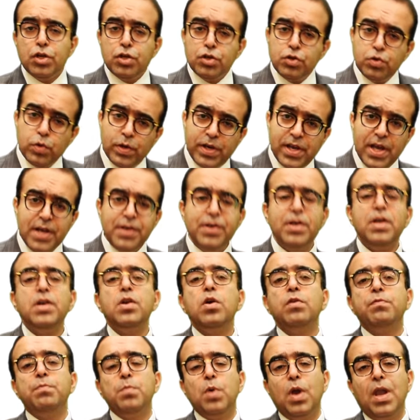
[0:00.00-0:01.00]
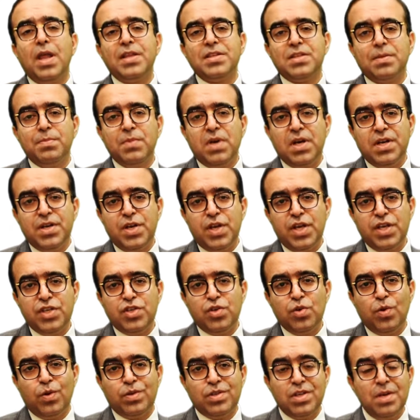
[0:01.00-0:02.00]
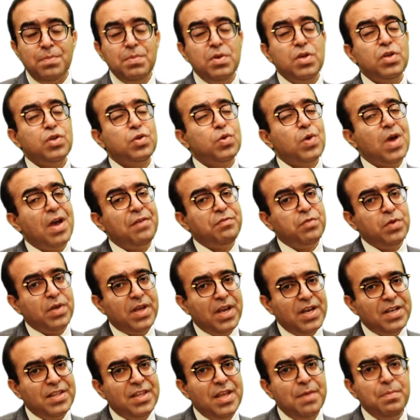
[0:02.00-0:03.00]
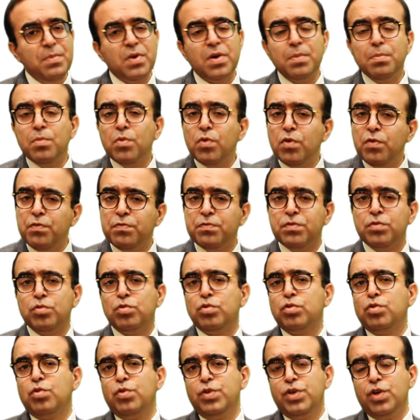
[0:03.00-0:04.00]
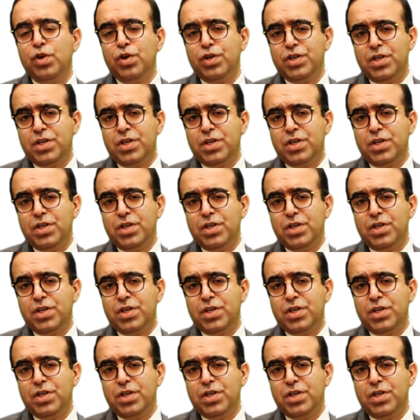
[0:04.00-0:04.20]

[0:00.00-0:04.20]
To get rid of molluscum contagiosum, you have to get them removed through your